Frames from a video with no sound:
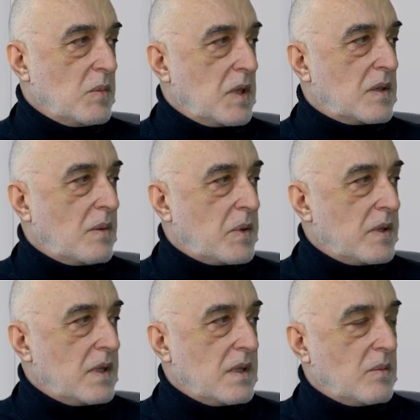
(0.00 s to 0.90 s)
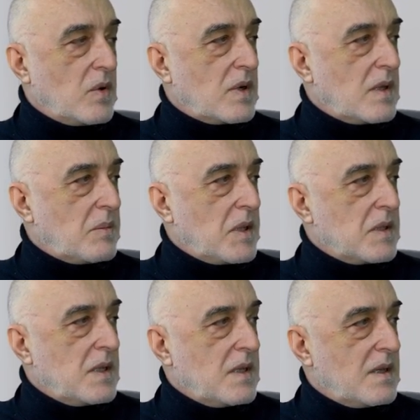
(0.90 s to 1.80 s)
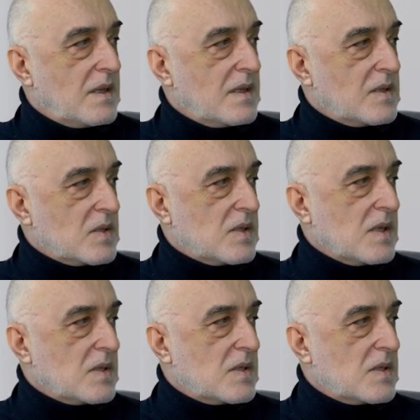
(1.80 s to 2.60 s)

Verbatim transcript: And it is also filled with different things.